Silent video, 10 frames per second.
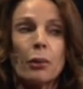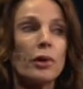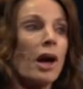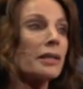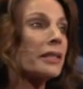We're
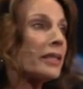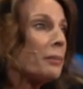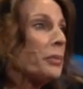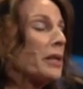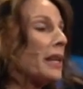not
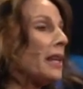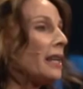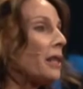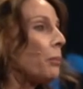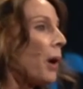simply
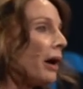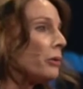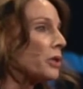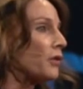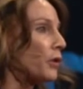in the
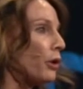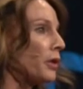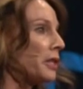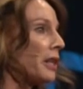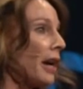biosphere all
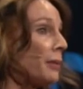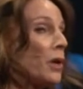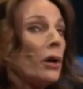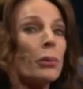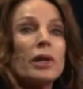the time,
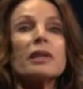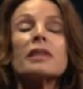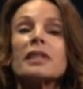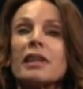we're in the